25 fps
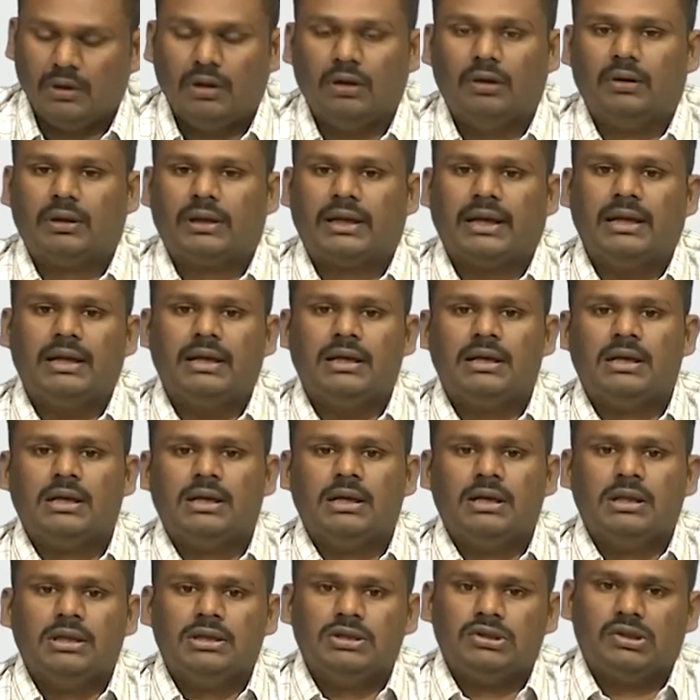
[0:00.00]
Okay.
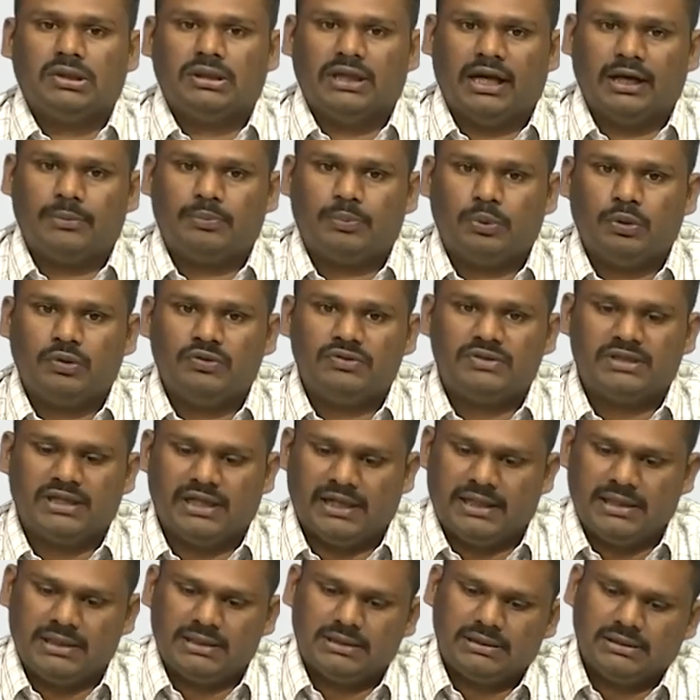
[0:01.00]
So, that proves
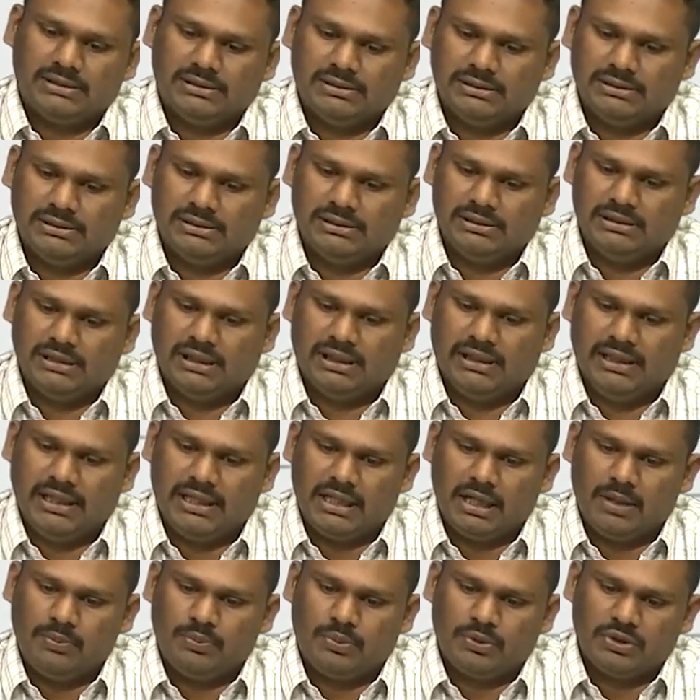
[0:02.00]
that the
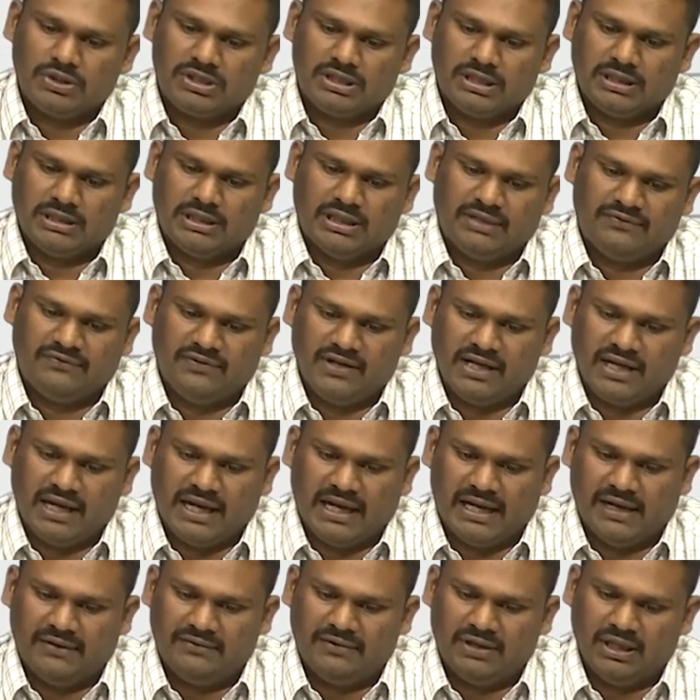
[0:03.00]
decomposition that we
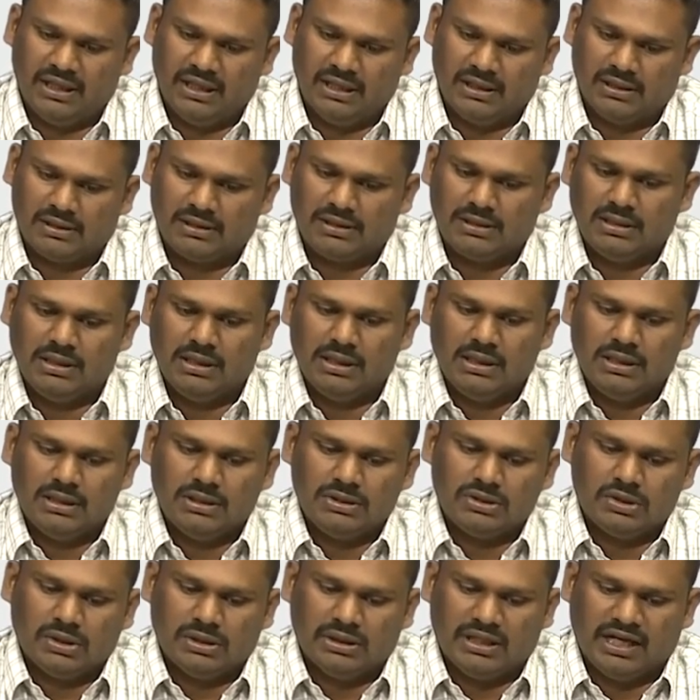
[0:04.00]
have here,
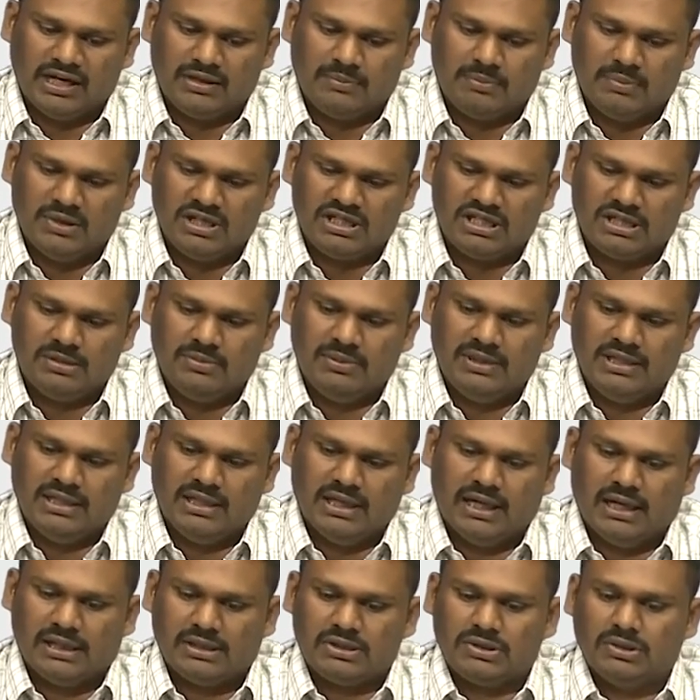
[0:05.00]
so that must be
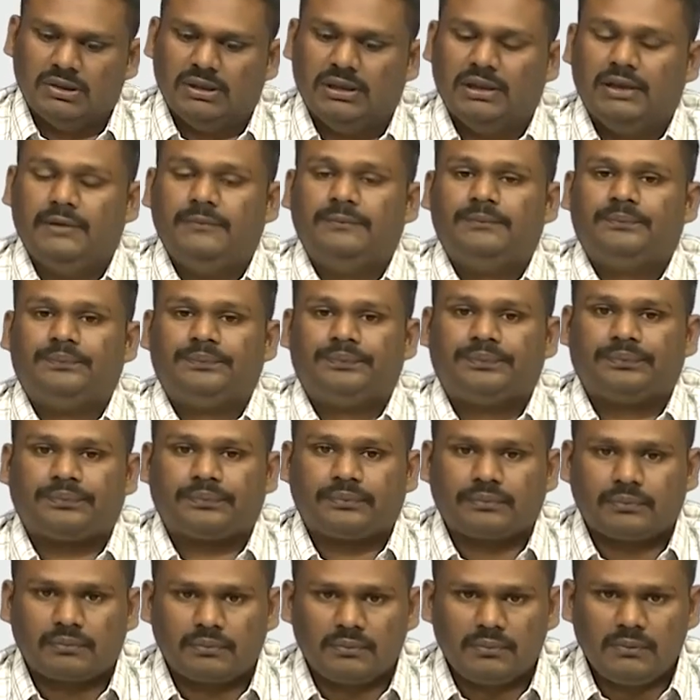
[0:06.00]
actually
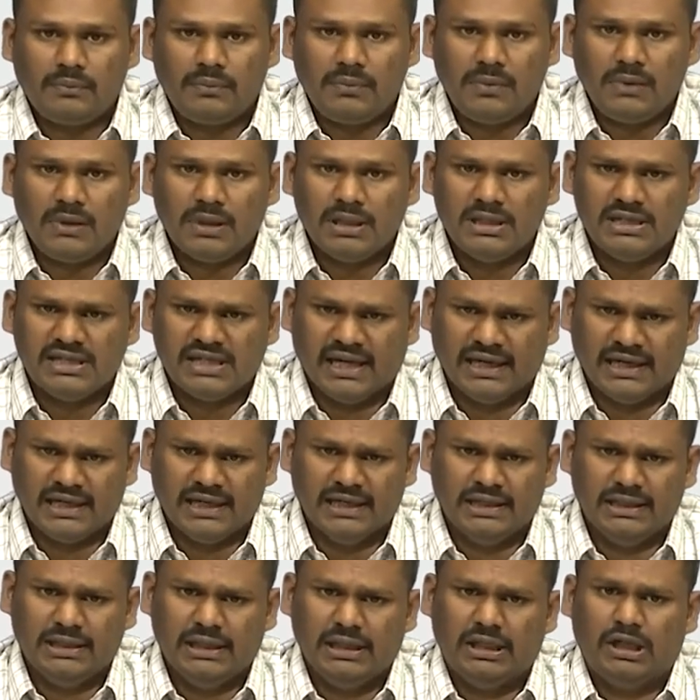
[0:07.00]

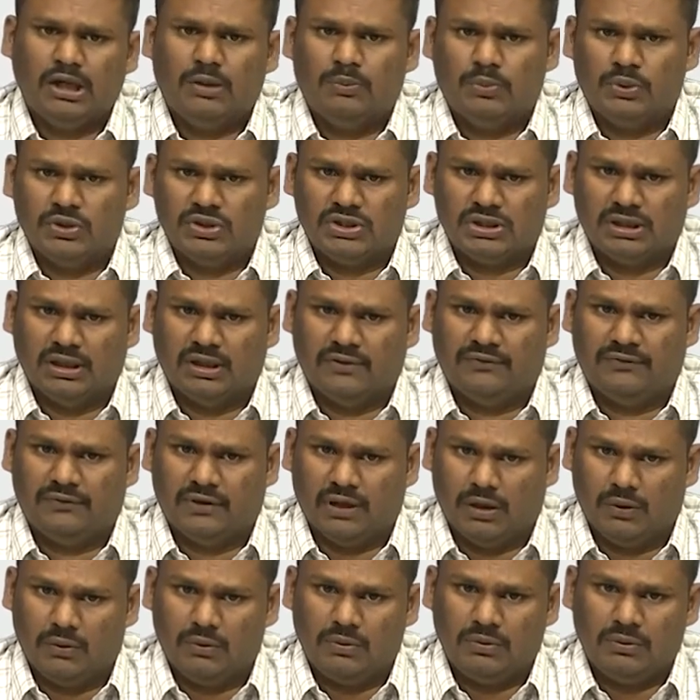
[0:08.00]
cyclic decomposition of
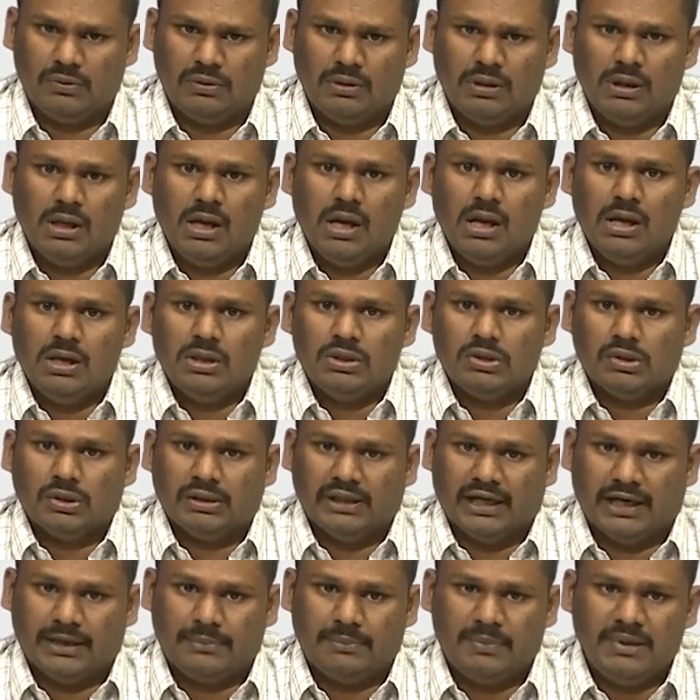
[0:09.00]
tau. So,
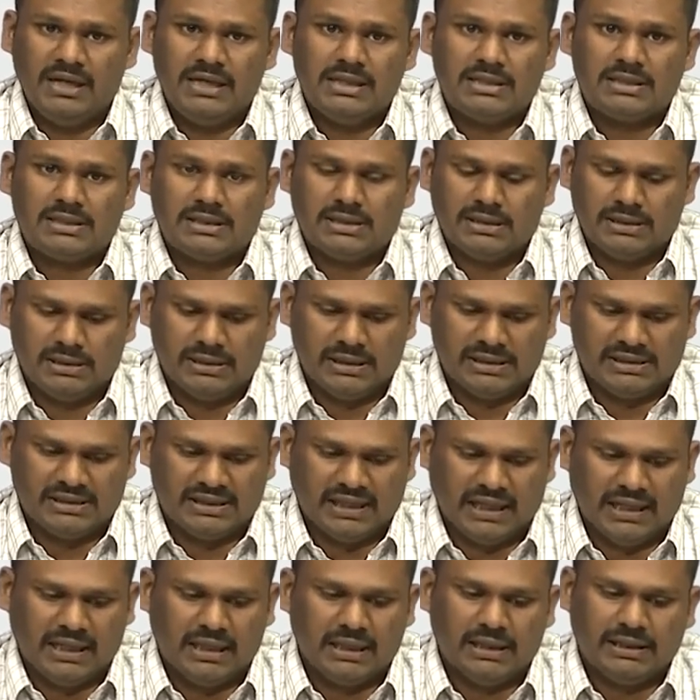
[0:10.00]
that means the
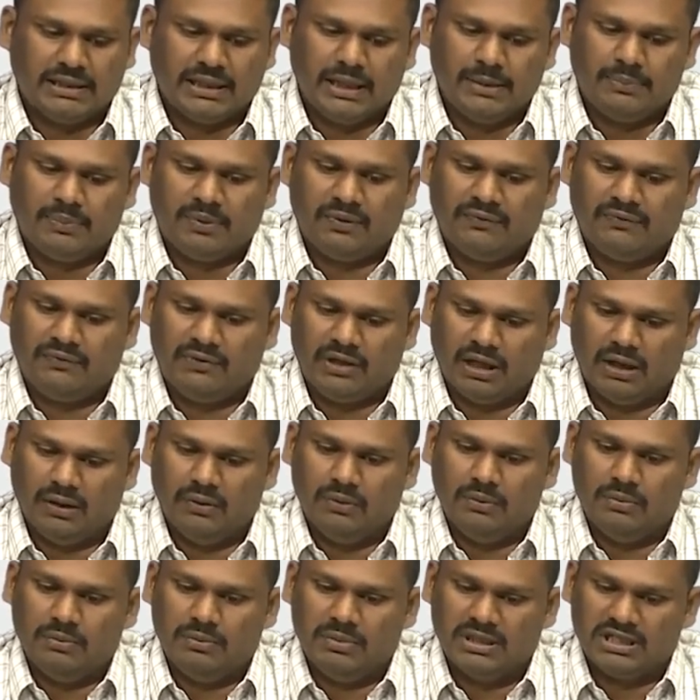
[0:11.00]
cycle type of
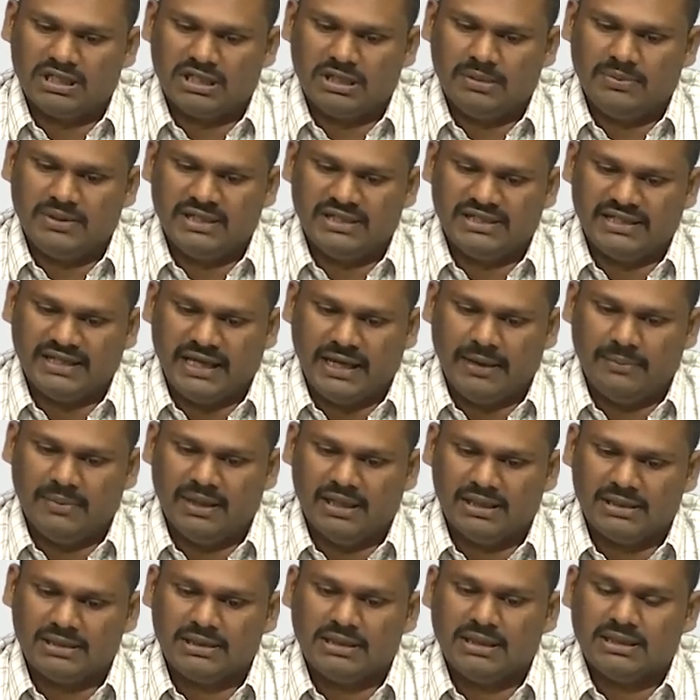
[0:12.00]
tau must be same
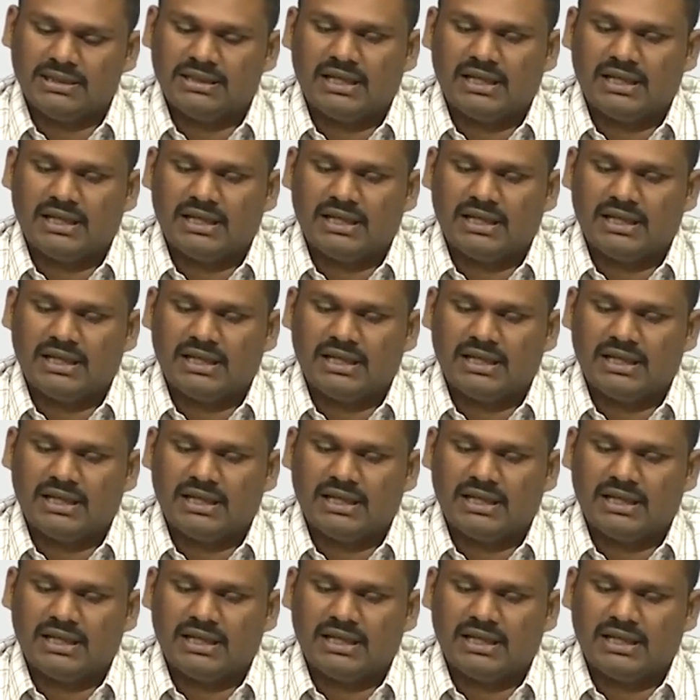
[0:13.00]
as the